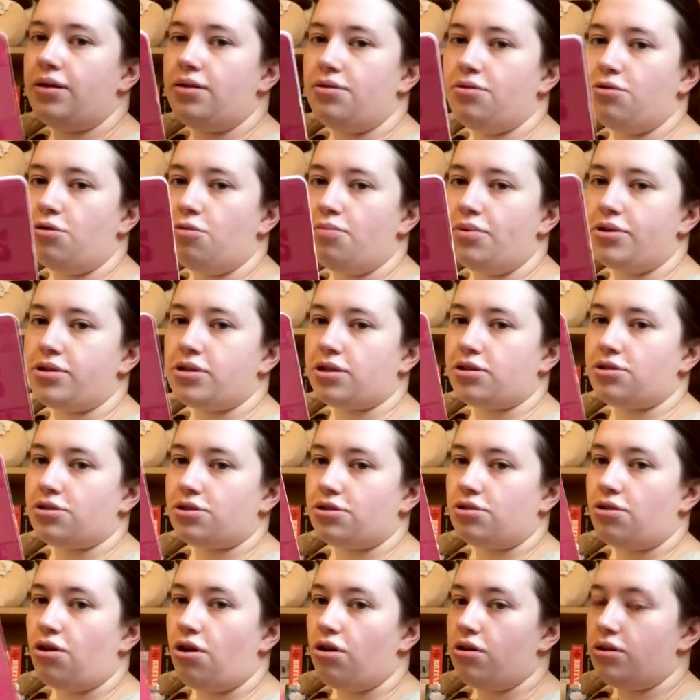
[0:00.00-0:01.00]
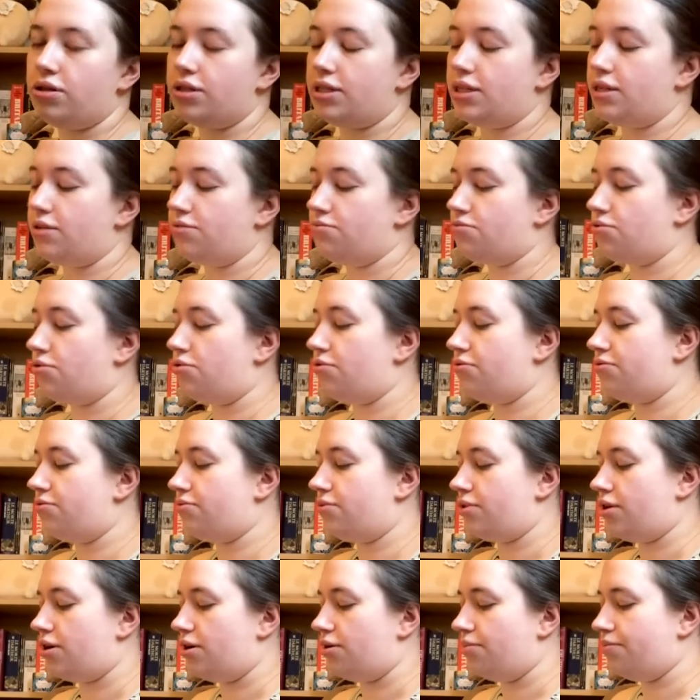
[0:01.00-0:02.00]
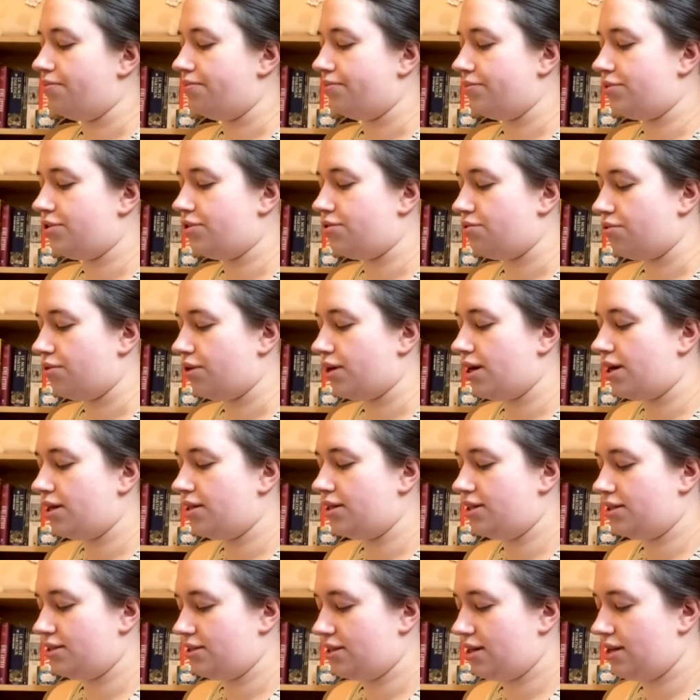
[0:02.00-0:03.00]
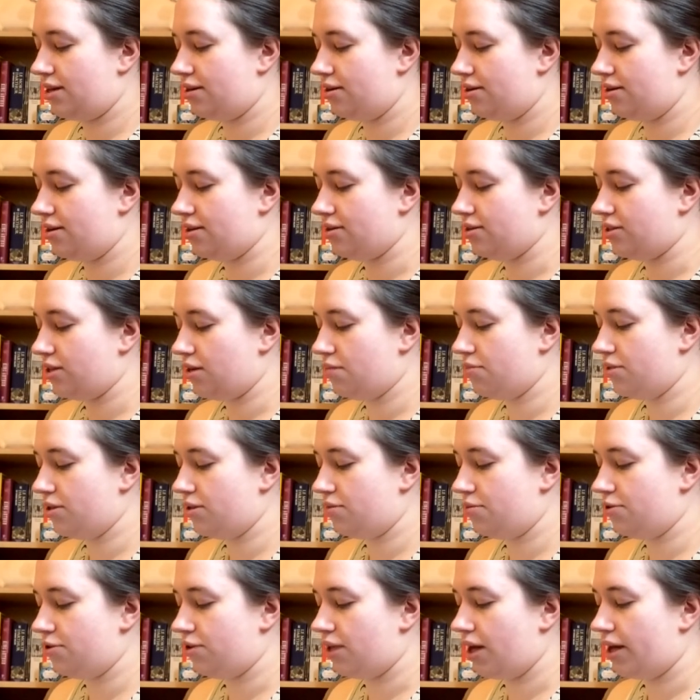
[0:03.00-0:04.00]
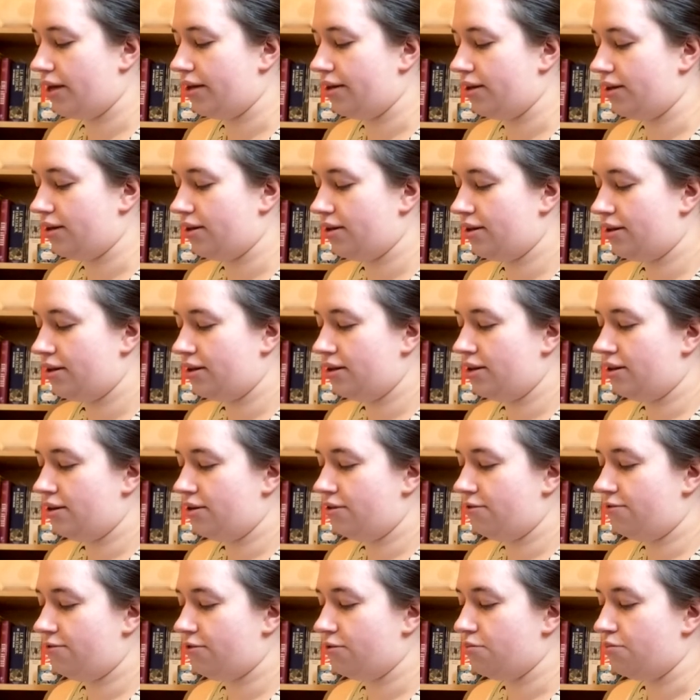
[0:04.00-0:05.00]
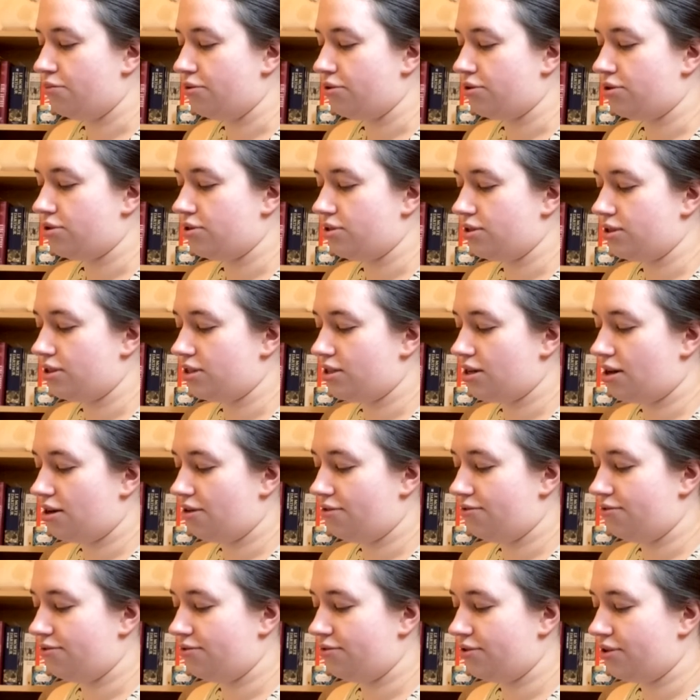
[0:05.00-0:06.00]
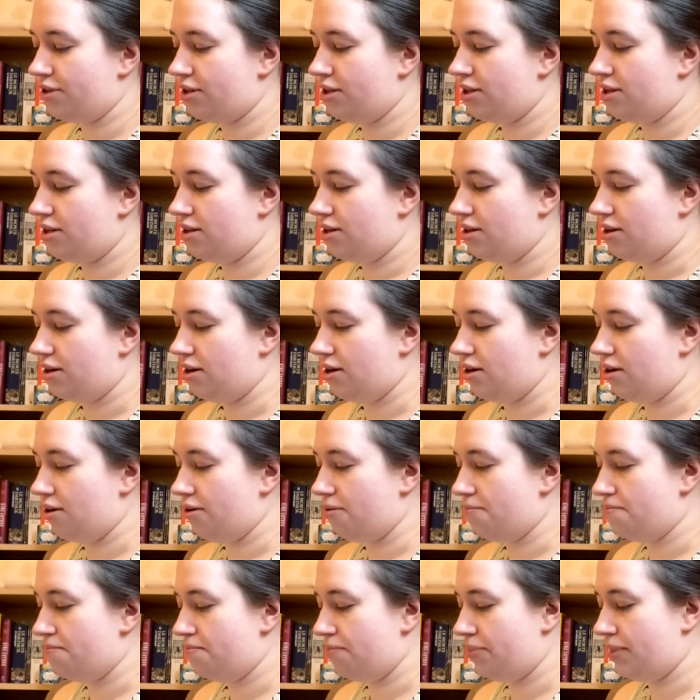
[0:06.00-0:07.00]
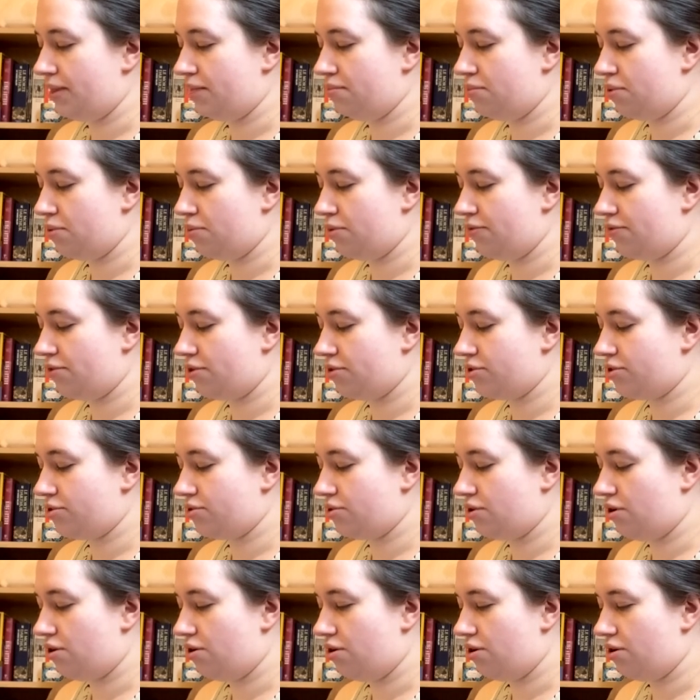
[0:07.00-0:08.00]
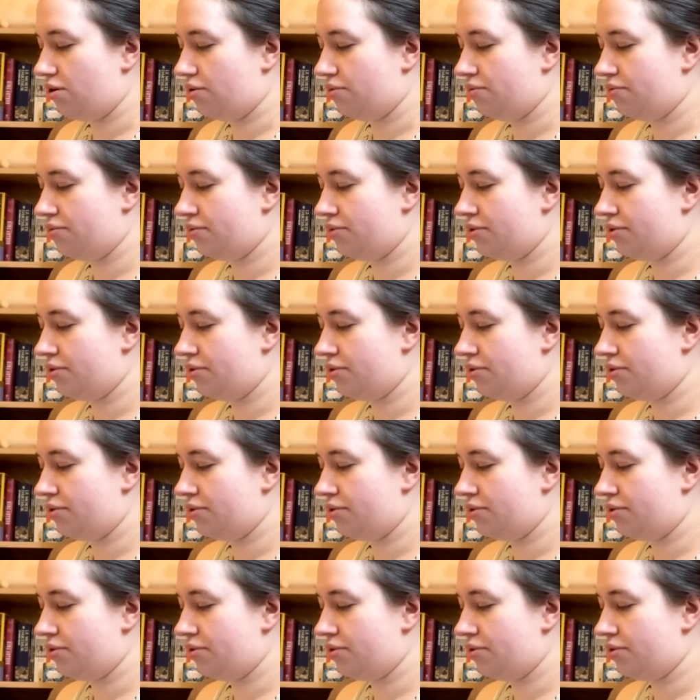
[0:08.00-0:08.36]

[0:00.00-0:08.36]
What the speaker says: notebooks I took on holiday and wrote story ideas in, and some of them are like for books and stuff. But we've also got